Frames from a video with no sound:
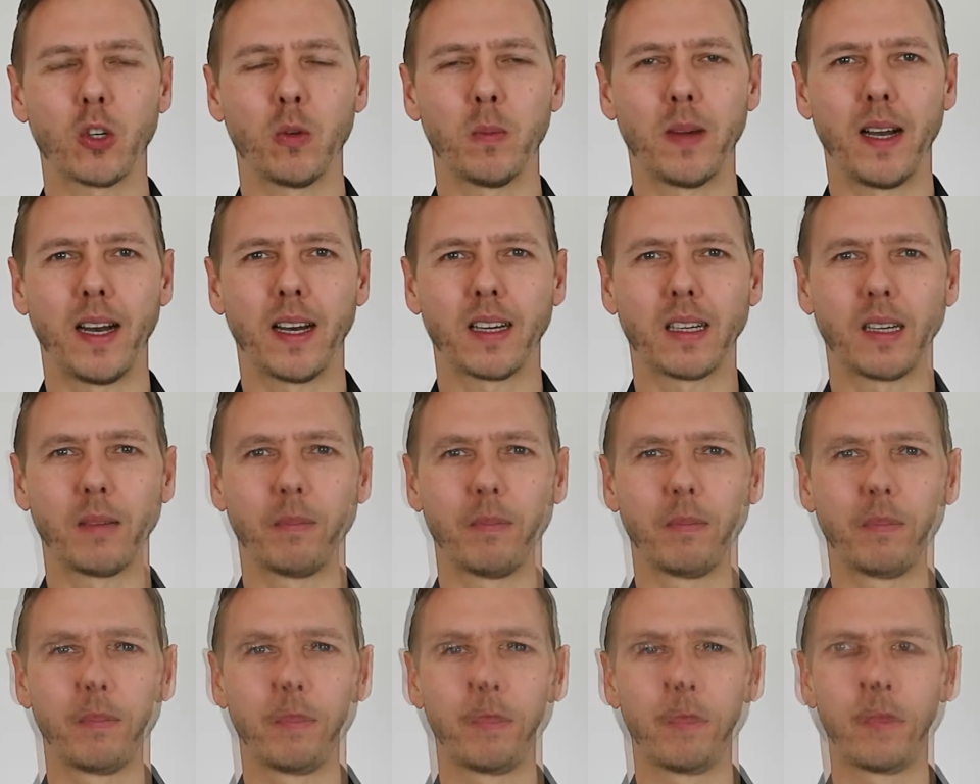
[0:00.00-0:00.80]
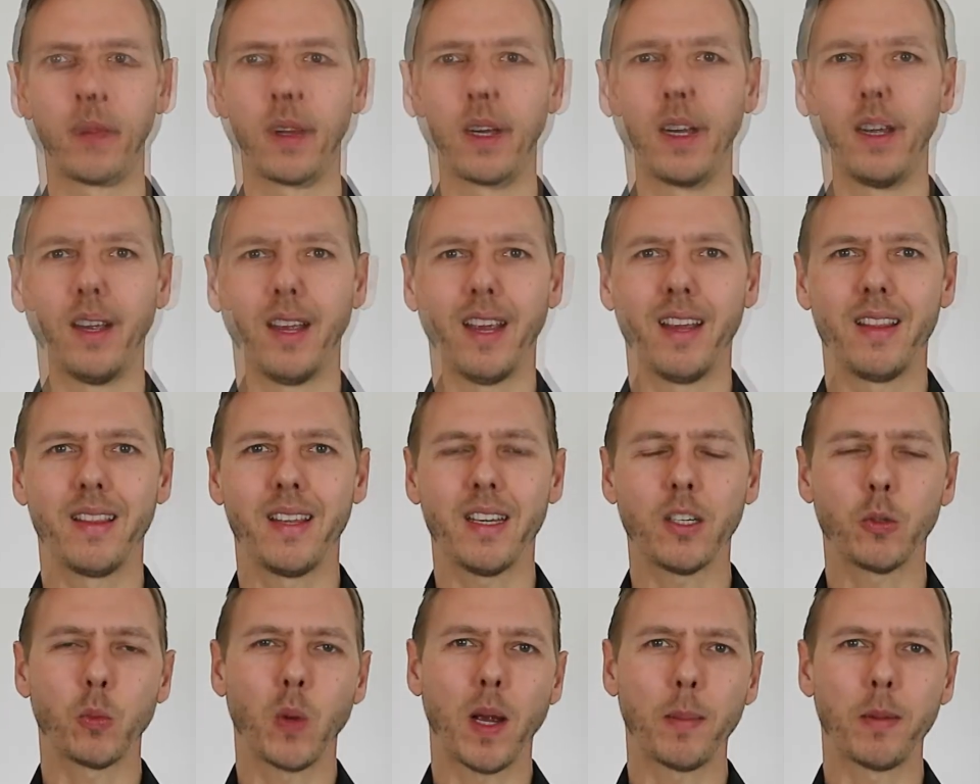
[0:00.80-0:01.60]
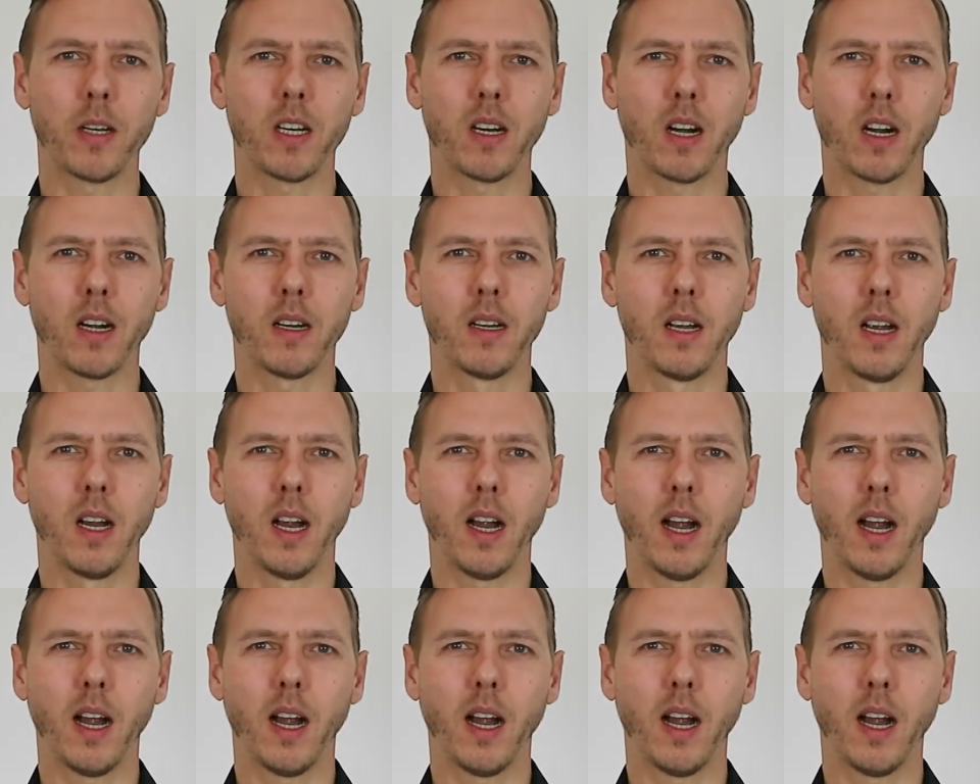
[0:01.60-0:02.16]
Schoenmaker. In this webinar,